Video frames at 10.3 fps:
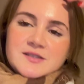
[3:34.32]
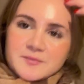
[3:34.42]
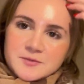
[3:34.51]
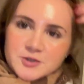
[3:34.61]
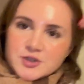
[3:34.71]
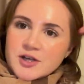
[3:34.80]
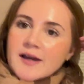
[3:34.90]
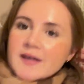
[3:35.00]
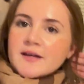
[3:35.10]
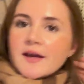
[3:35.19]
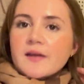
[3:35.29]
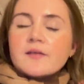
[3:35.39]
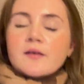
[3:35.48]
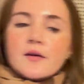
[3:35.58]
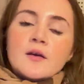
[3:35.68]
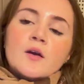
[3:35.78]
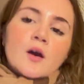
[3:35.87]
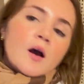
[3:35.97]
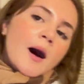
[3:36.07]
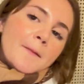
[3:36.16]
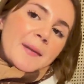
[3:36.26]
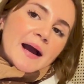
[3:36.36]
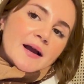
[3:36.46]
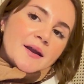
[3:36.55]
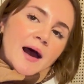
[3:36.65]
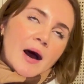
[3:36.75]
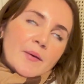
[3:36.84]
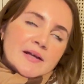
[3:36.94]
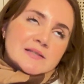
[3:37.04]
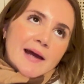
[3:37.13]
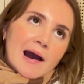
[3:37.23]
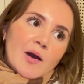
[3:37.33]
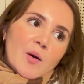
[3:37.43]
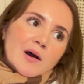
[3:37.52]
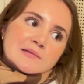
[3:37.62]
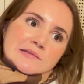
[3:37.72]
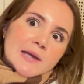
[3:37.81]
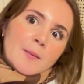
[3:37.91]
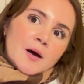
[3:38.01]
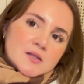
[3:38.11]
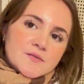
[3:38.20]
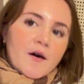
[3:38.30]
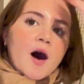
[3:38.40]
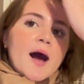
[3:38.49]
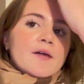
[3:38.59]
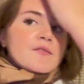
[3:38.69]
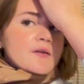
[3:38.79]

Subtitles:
I'm just checking in. I'm back now and it's now 5:10.